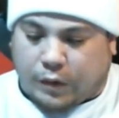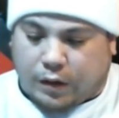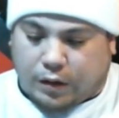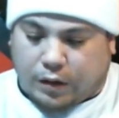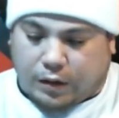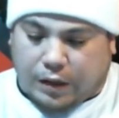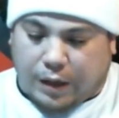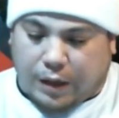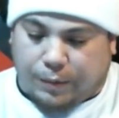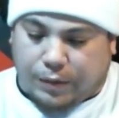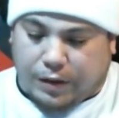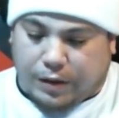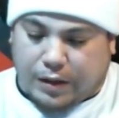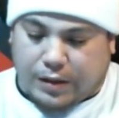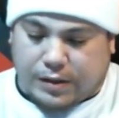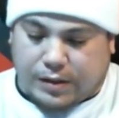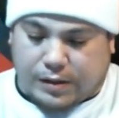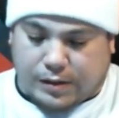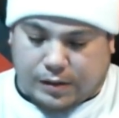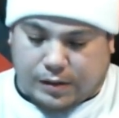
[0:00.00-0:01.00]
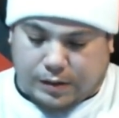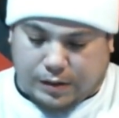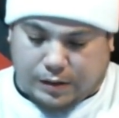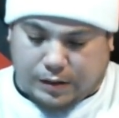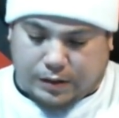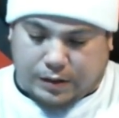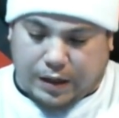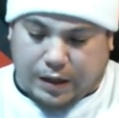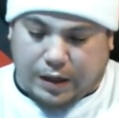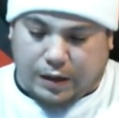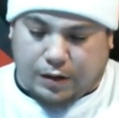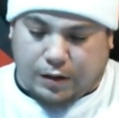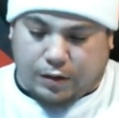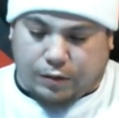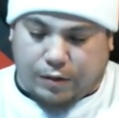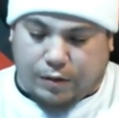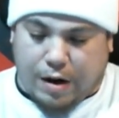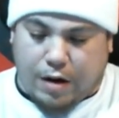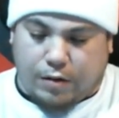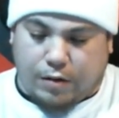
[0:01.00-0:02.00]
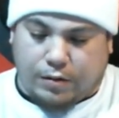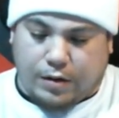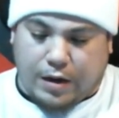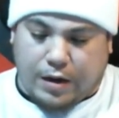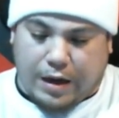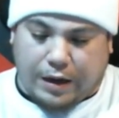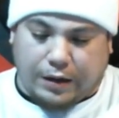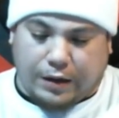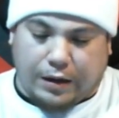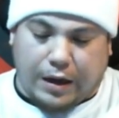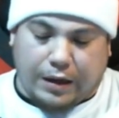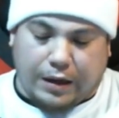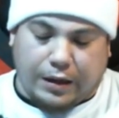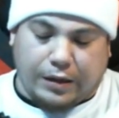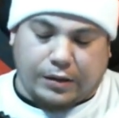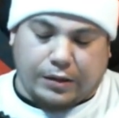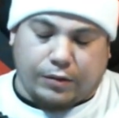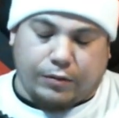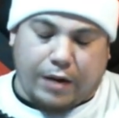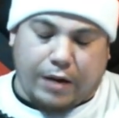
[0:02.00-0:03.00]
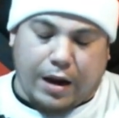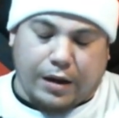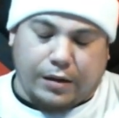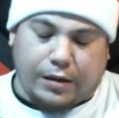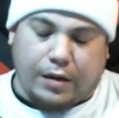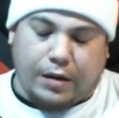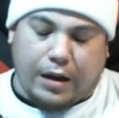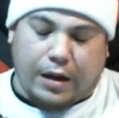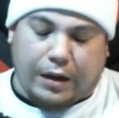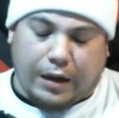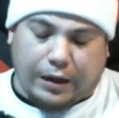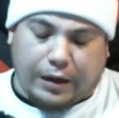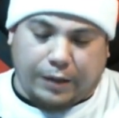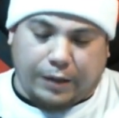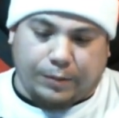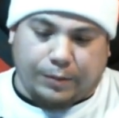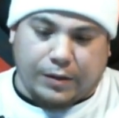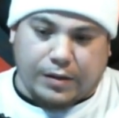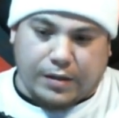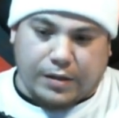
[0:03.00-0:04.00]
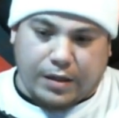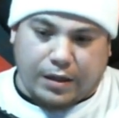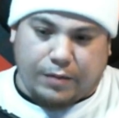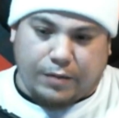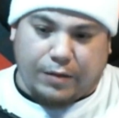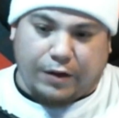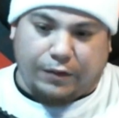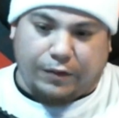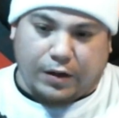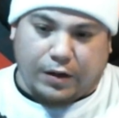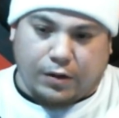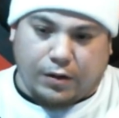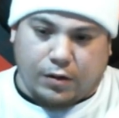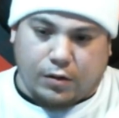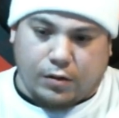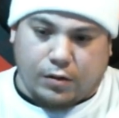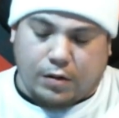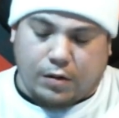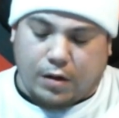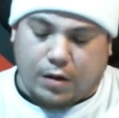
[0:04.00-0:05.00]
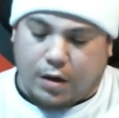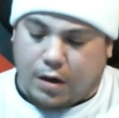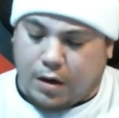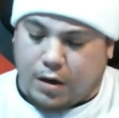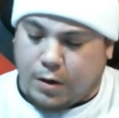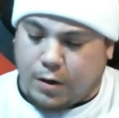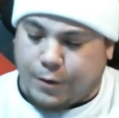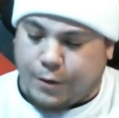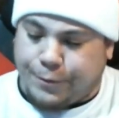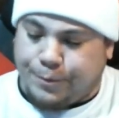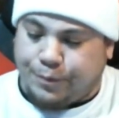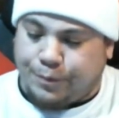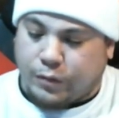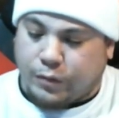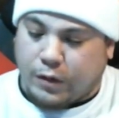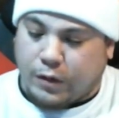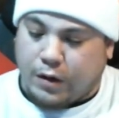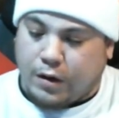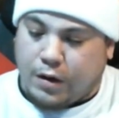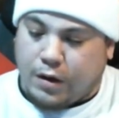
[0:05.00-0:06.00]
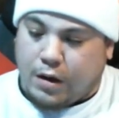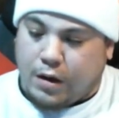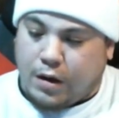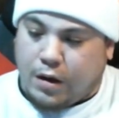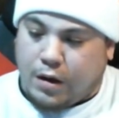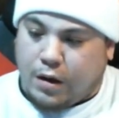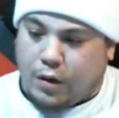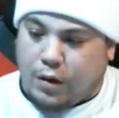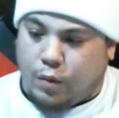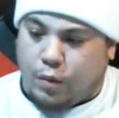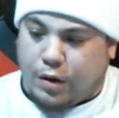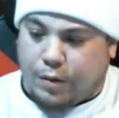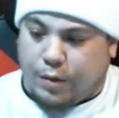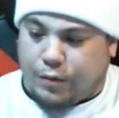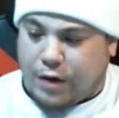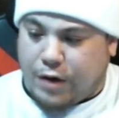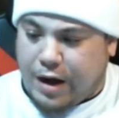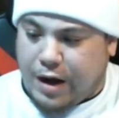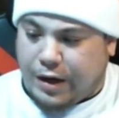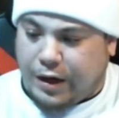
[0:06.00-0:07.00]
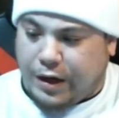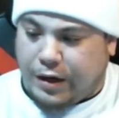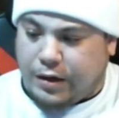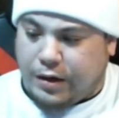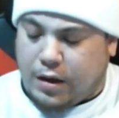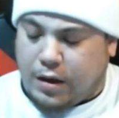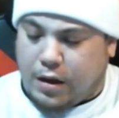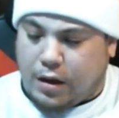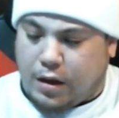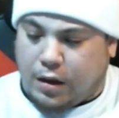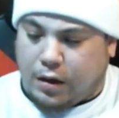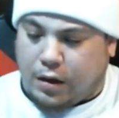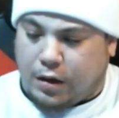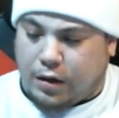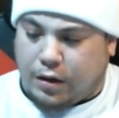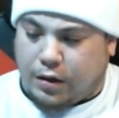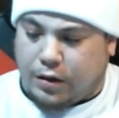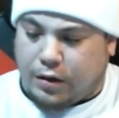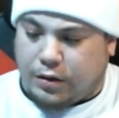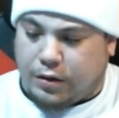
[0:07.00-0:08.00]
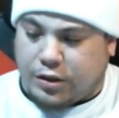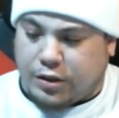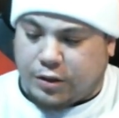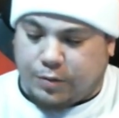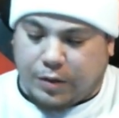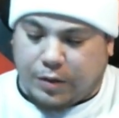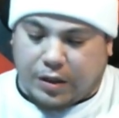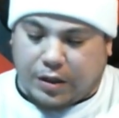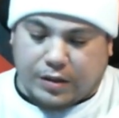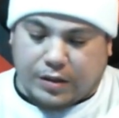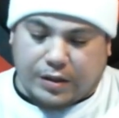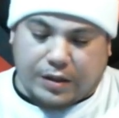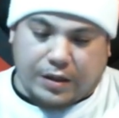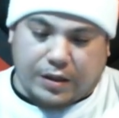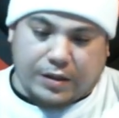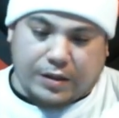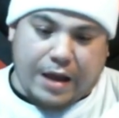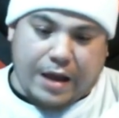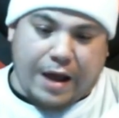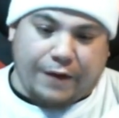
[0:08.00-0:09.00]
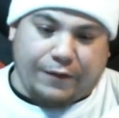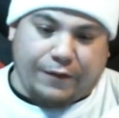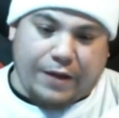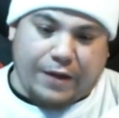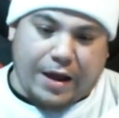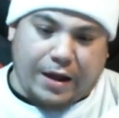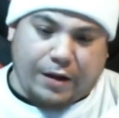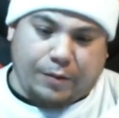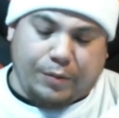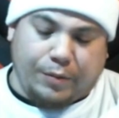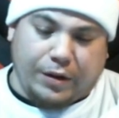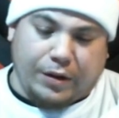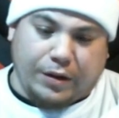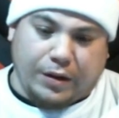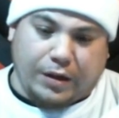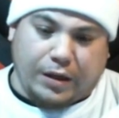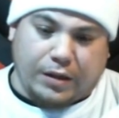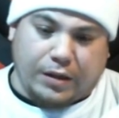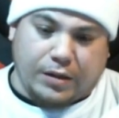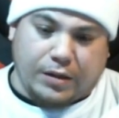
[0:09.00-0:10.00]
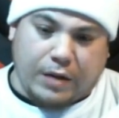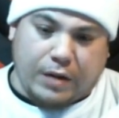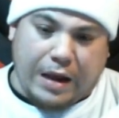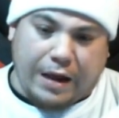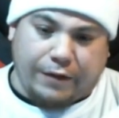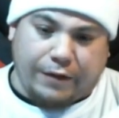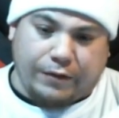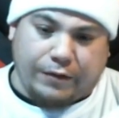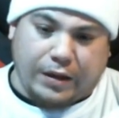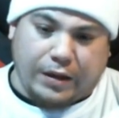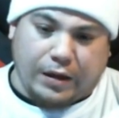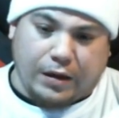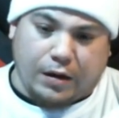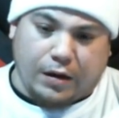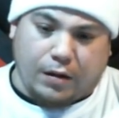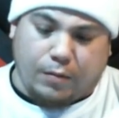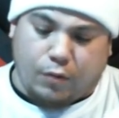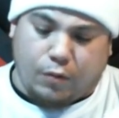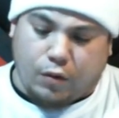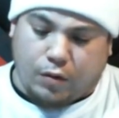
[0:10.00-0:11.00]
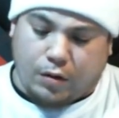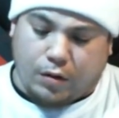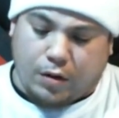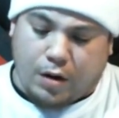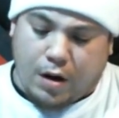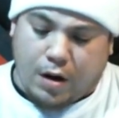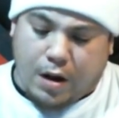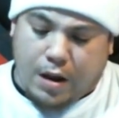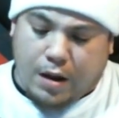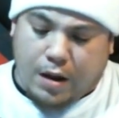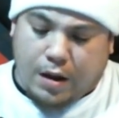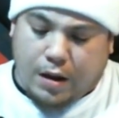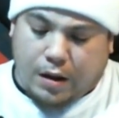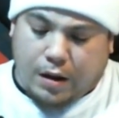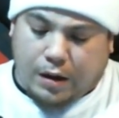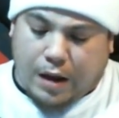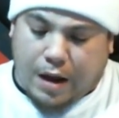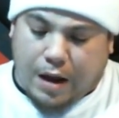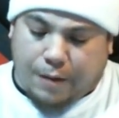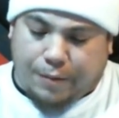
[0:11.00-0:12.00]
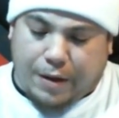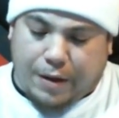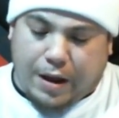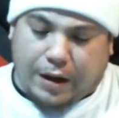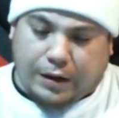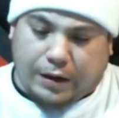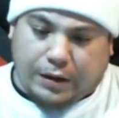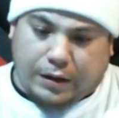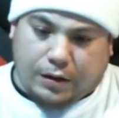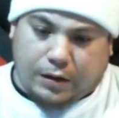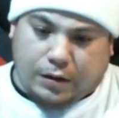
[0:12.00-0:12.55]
Keeping this thing around, I like to ride. I keep this thing in my vehicle when I'm riding, just because it does have that ability to have the more compact